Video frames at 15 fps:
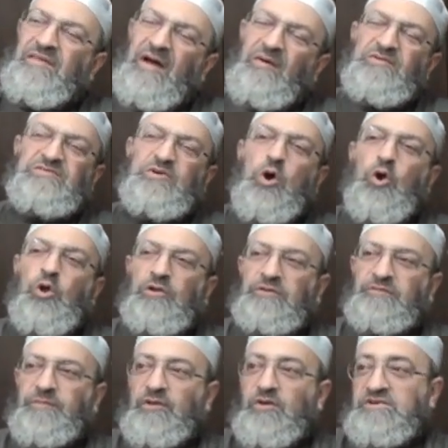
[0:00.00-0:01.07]
That was
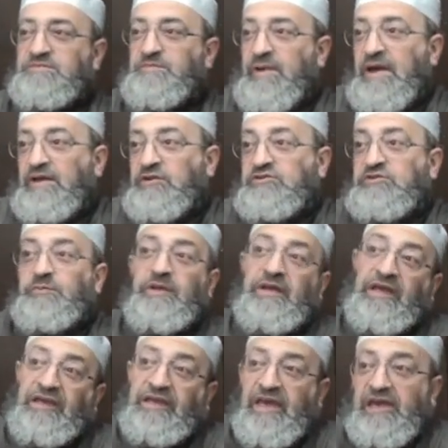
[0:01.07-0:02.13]
old because man used to
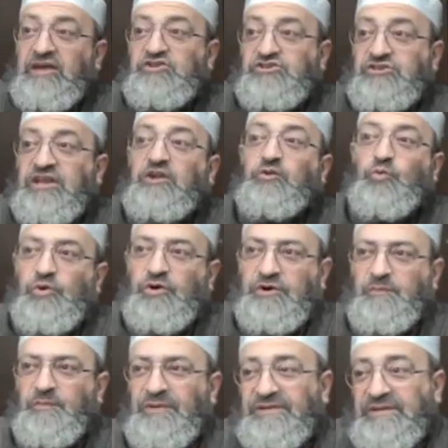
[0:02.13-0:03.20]
be engaged in
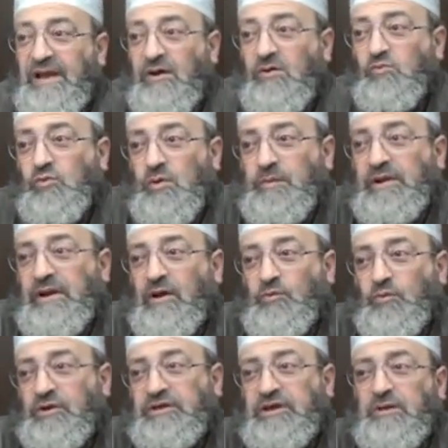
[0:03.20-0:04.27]
work, but now women are
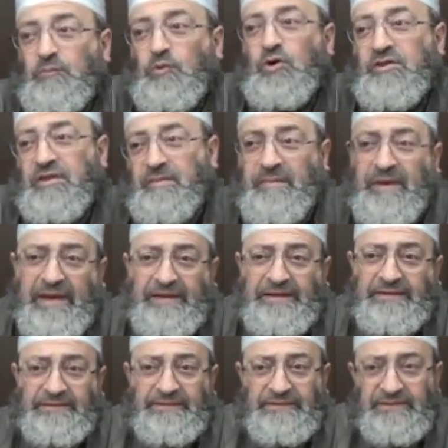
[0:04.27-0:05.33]
working more than
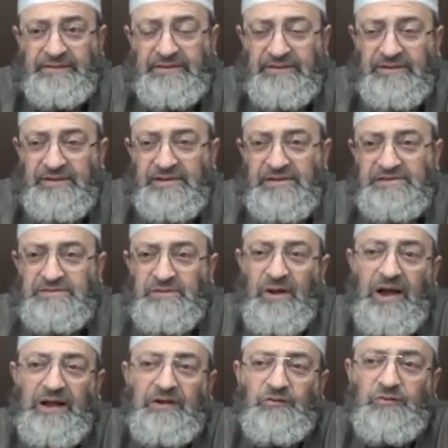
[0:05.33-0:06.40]
man. So
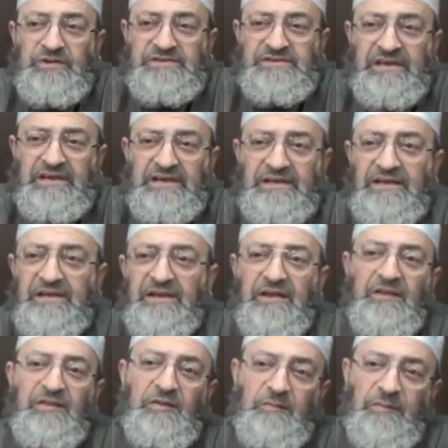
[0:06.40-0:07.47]
how can we say
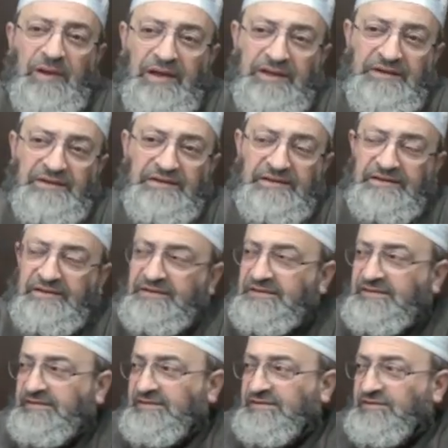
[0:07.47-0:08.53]
the man
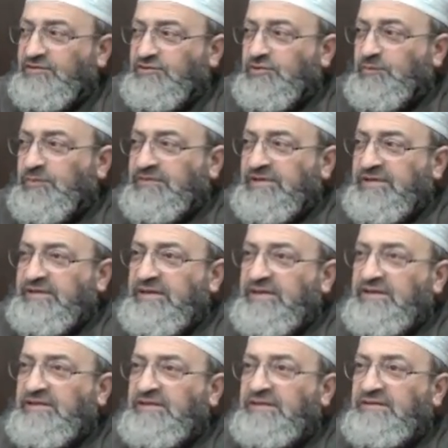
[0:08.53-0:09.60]
should be
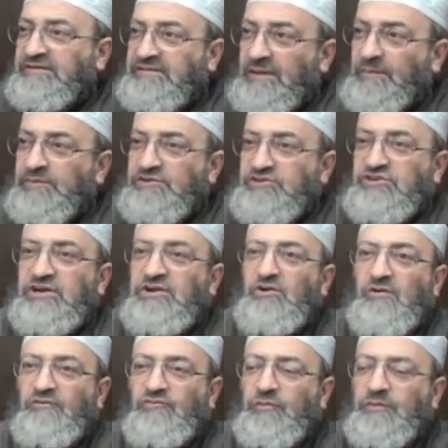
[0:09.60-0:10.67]
taking double share
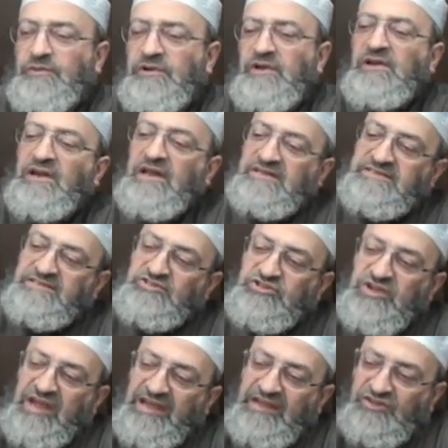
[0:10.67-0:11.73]
of women? Let's
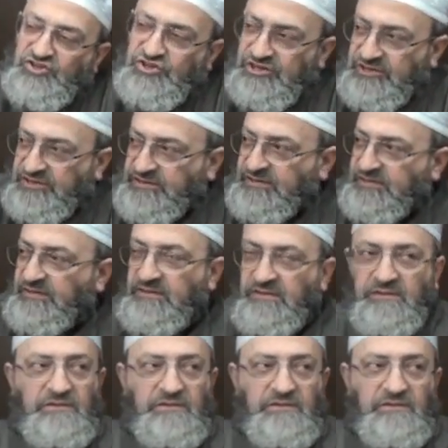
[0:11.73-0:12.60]
change it.